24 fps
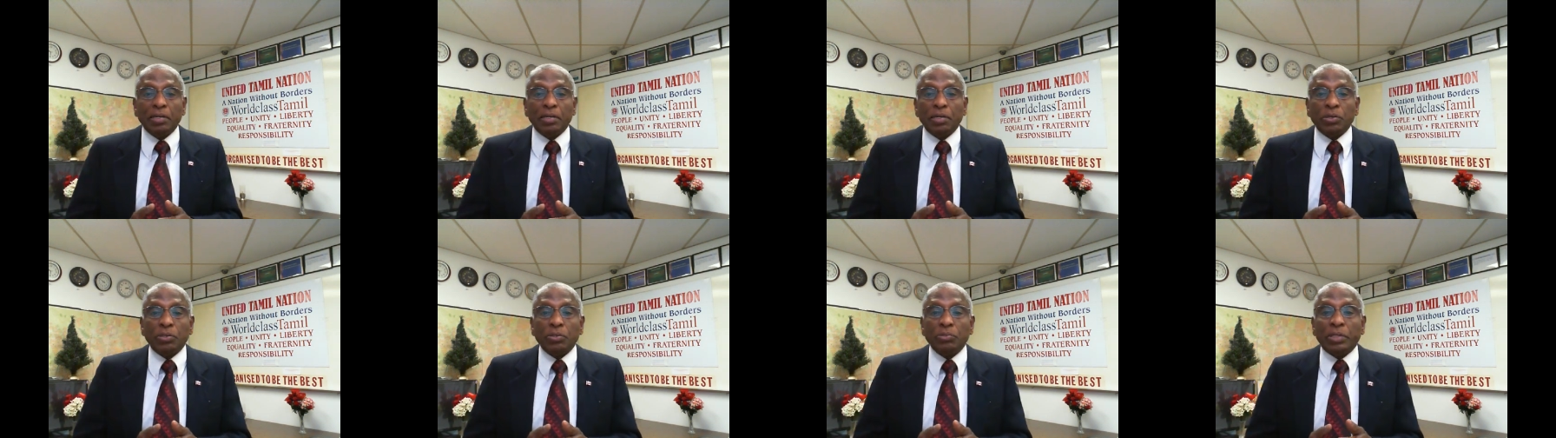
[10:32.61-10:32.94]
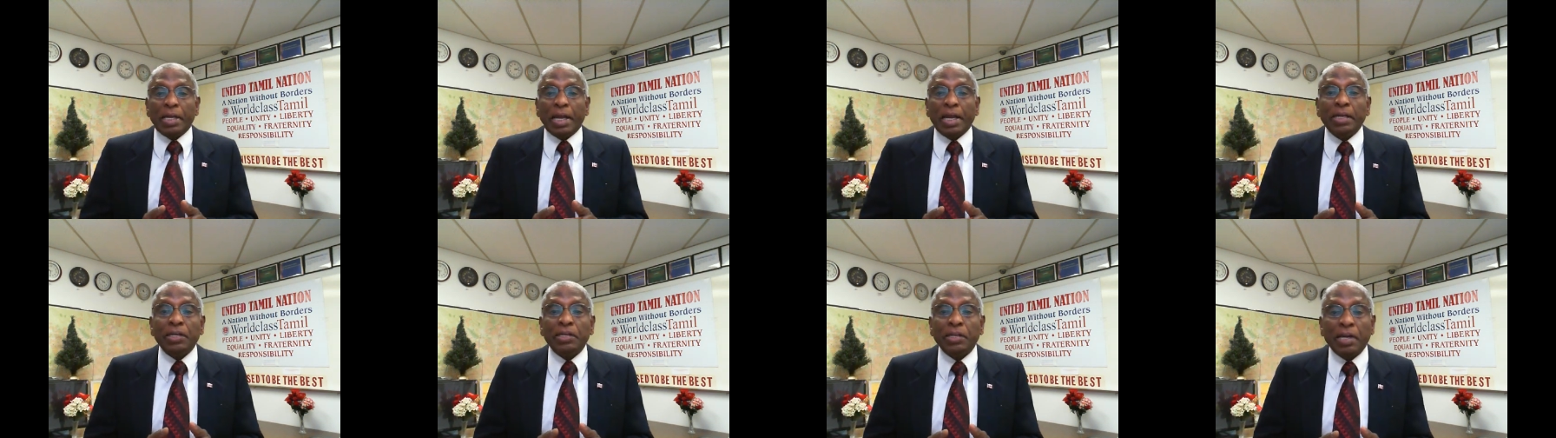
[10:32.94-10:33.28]
to the
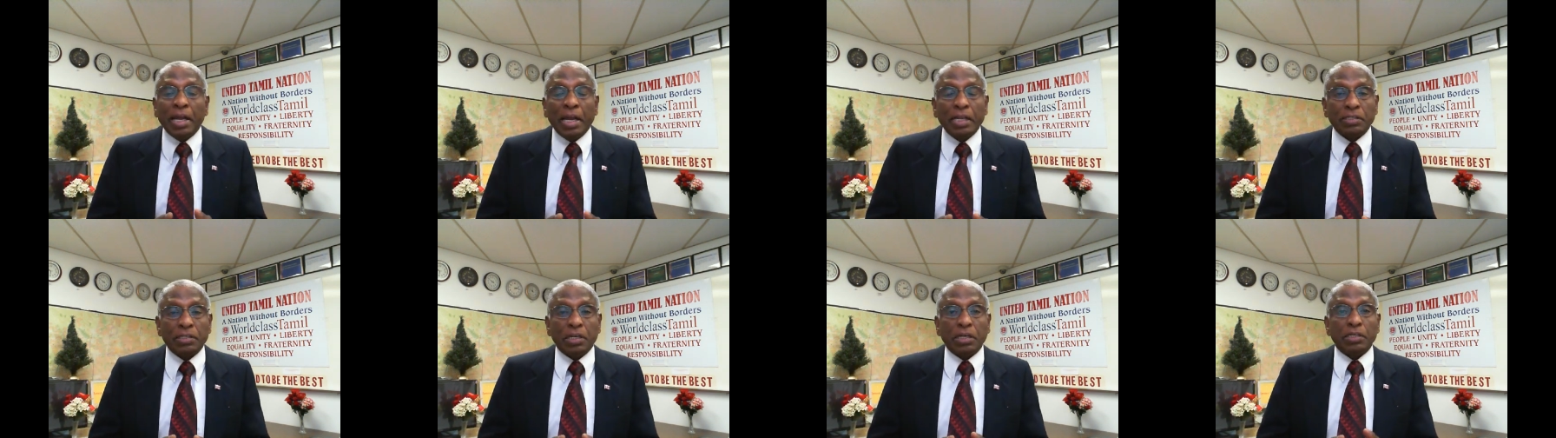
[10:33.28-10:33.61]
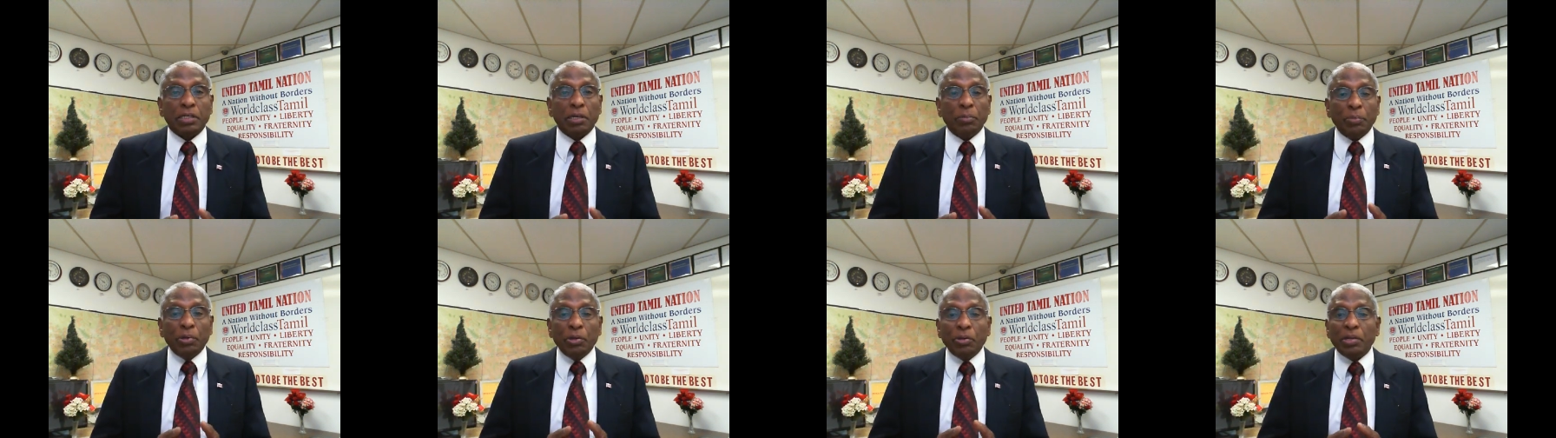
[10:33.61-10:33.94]
international
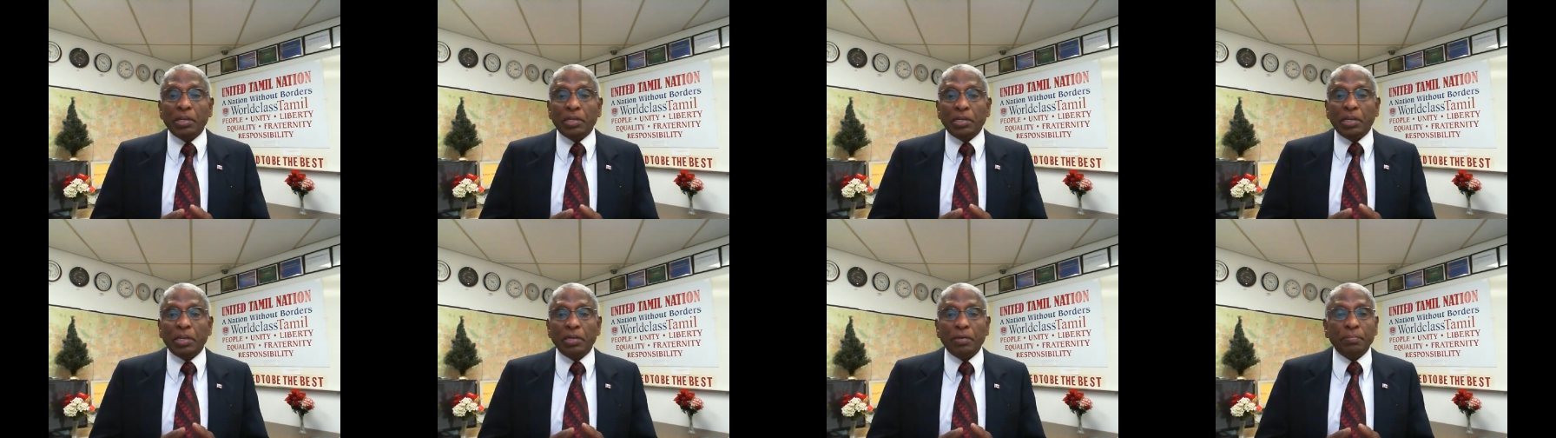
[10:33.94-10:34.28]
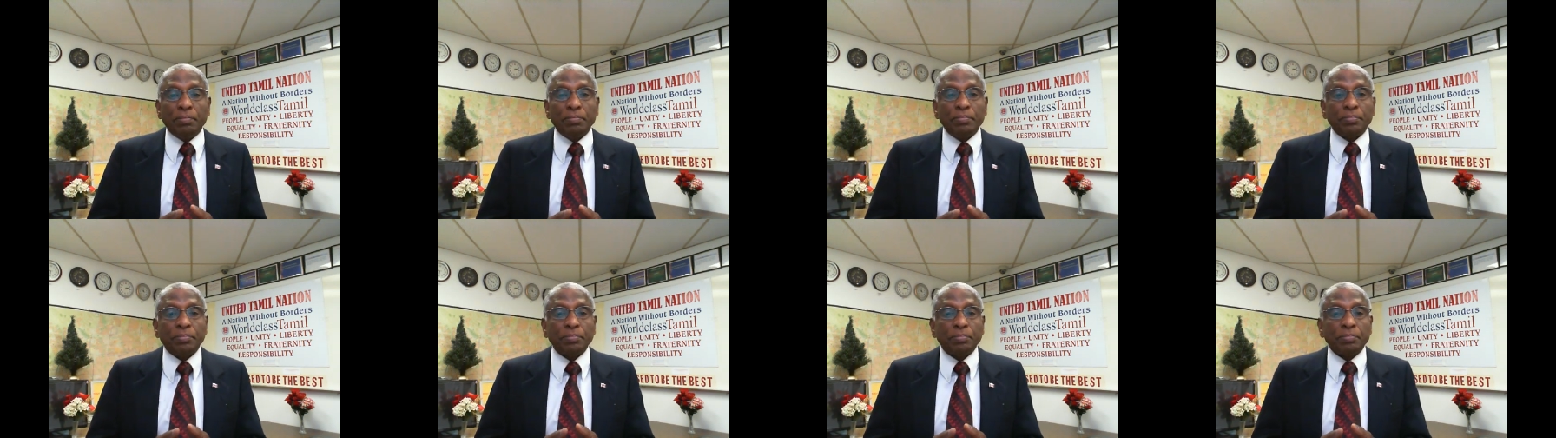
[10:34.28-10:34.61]
community
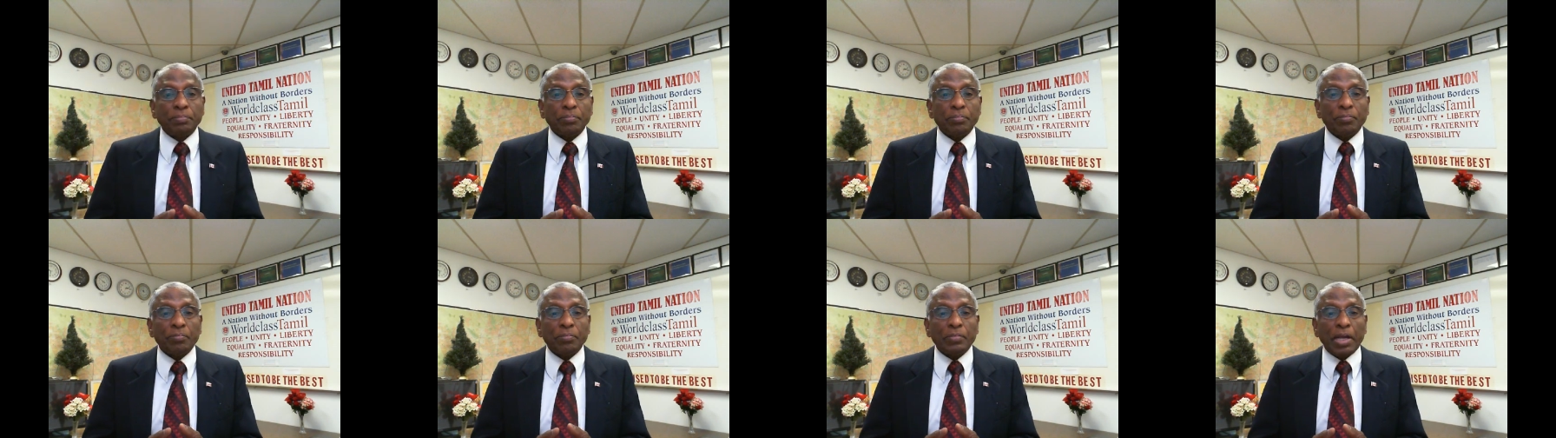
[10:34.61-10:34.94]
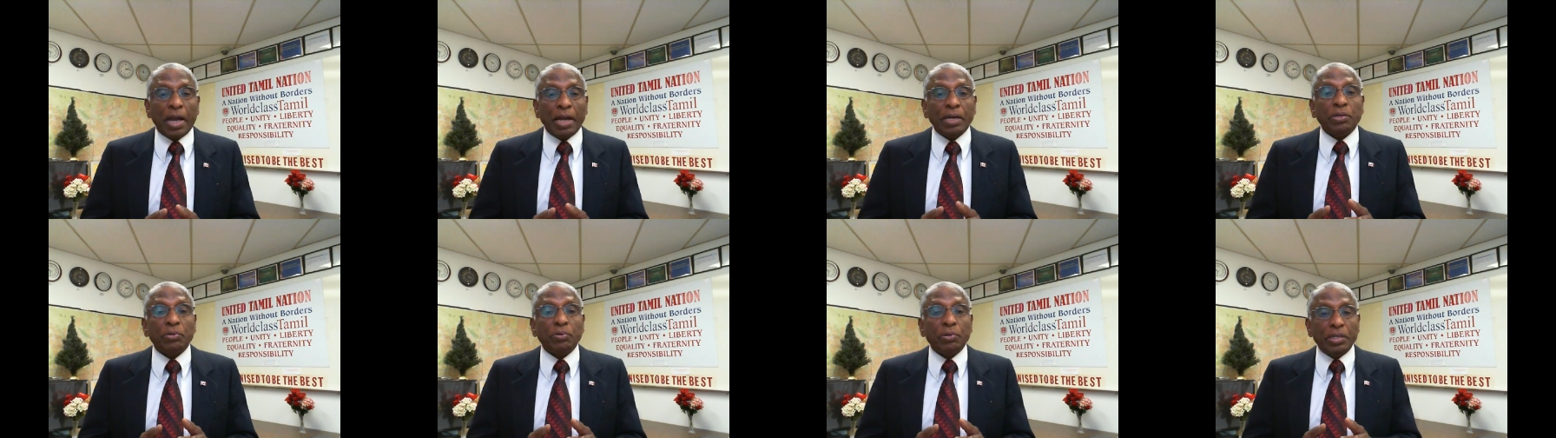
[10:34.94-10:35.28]

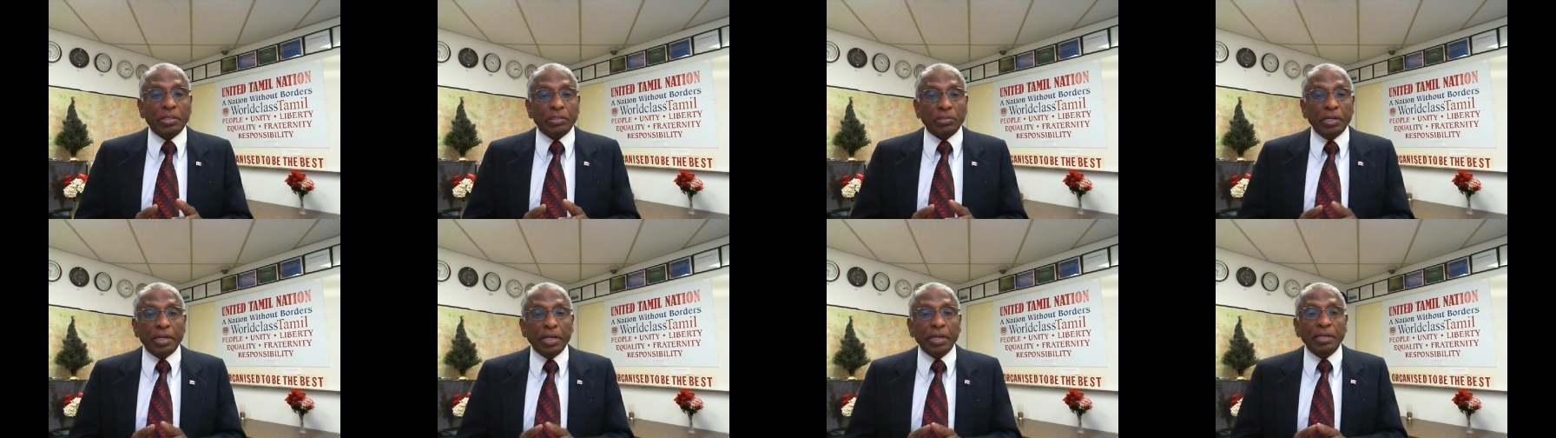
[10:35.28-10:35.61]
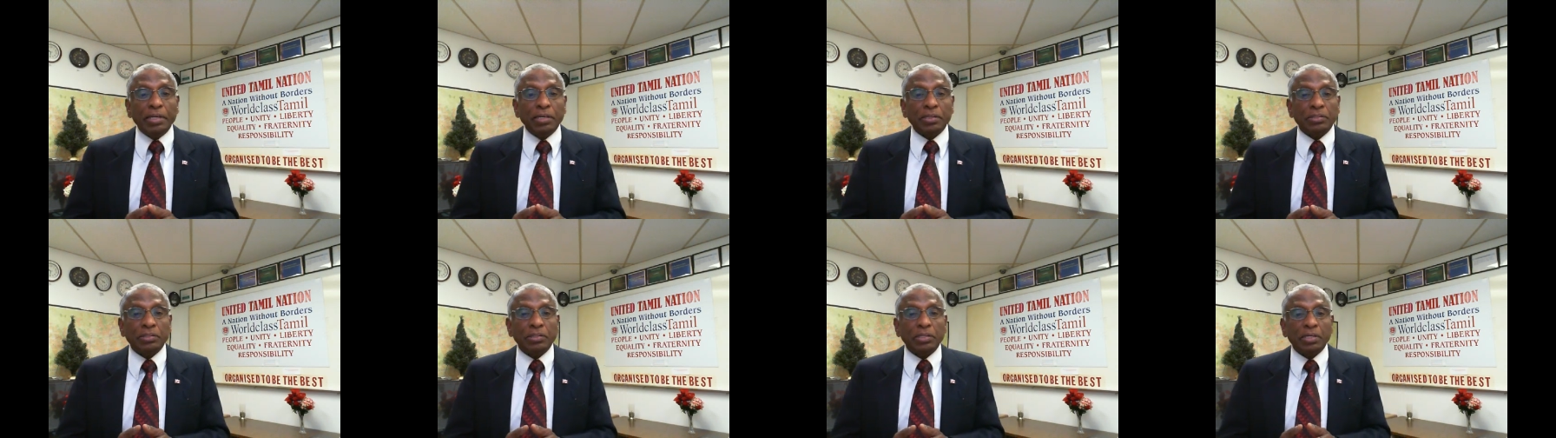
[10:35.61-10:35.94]
and to its
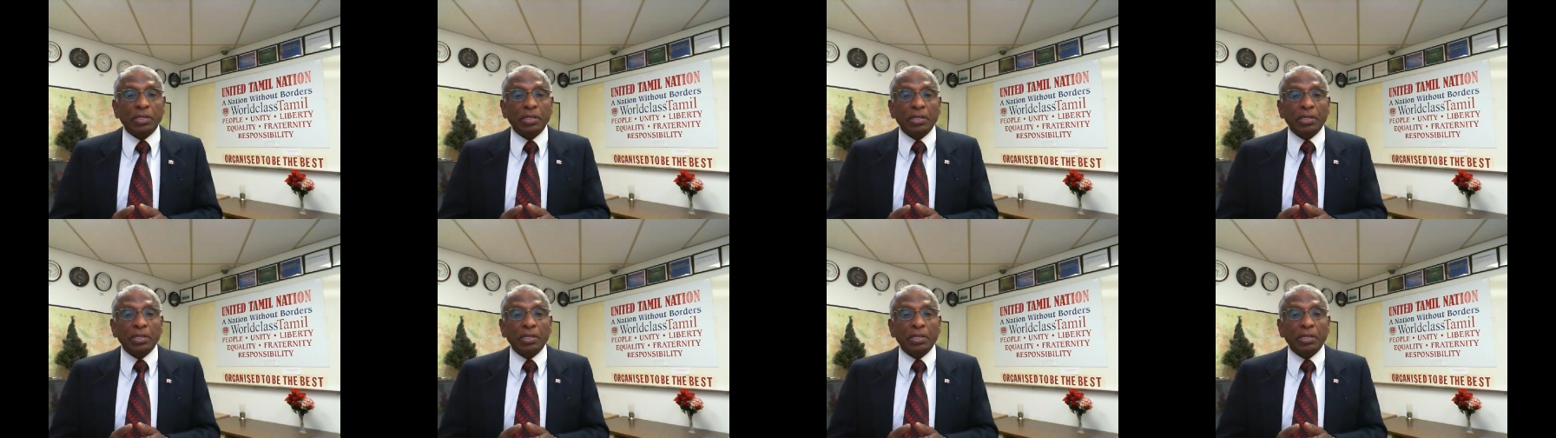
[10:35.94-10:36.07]
leaders.